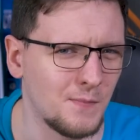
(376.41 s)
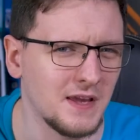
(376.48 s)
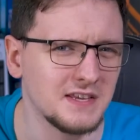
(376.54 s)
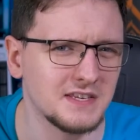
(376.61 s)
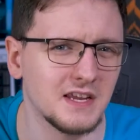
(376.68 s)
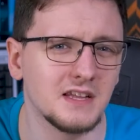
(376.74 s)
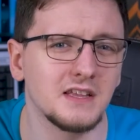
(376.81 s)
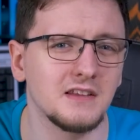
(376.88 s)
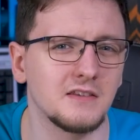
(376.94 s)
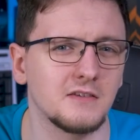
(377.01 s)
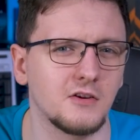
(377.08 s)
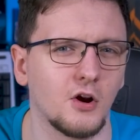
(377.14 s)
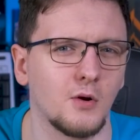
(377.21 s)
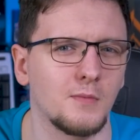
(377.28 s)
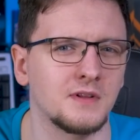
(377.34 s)
basically
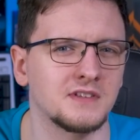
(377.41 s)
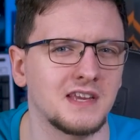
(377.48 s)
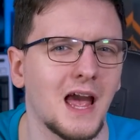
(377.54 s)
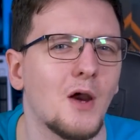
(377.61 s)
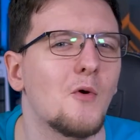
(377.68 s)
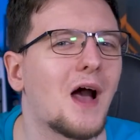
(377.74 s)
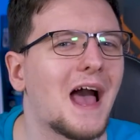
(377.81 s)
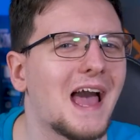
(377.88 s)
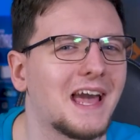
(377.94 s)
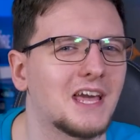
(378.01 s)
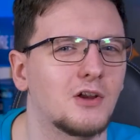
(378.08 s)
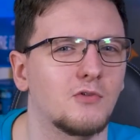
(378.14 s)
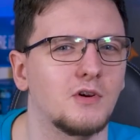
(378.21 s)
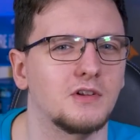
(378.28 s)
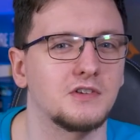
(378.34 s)
determines how
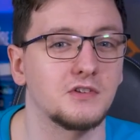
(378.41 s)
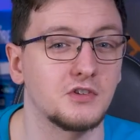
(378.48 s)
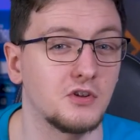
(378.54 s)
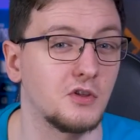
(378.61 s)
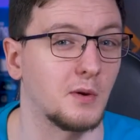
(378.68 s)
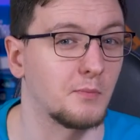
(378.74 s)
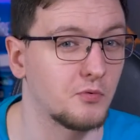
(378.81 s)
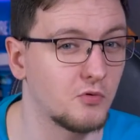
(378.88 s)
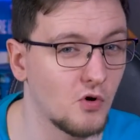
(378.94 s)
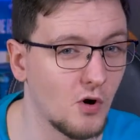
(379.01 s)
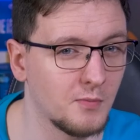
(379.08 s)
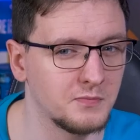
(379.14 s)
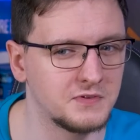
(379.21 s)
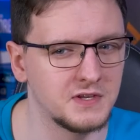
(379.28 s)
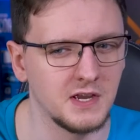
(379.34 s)
accurate to the
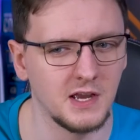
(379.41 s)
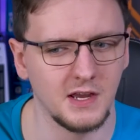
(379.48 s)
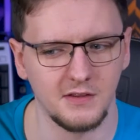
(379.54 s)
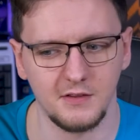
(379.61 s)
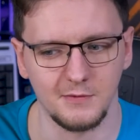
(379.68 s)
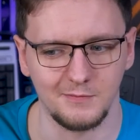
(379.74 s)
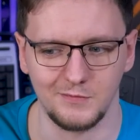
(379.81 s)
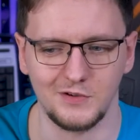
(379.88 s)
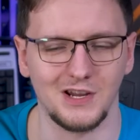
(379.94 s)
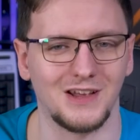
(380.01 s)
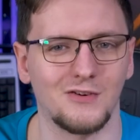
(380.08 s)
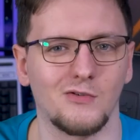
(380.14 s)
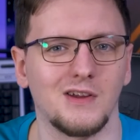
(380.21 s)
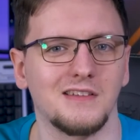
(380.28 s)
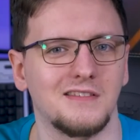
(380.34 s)
prompt the
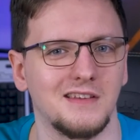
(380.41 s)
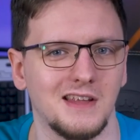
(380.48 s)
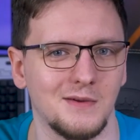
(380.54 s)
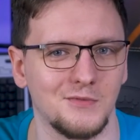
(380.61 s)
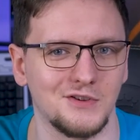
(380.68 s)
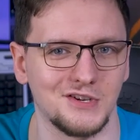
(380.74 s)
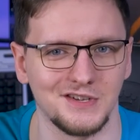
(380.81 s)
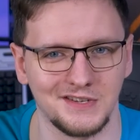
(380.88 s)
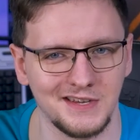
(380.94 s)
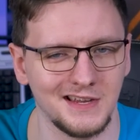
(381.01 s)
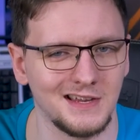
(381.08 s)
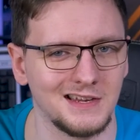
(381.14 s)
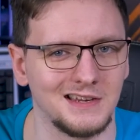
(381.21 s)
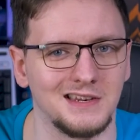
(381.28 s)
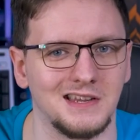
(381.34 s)
generated images
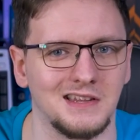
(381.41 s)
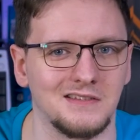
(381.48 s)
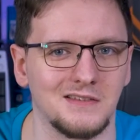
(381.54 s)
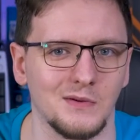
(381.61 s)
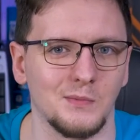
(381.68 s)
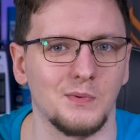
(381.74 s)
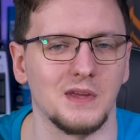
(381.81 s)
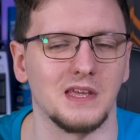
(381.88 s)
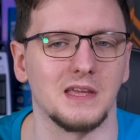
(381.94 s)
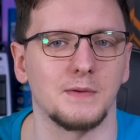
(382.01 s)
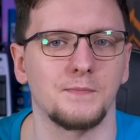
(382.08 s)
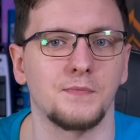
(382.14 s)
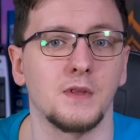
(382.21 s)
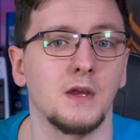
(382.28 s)
need to be.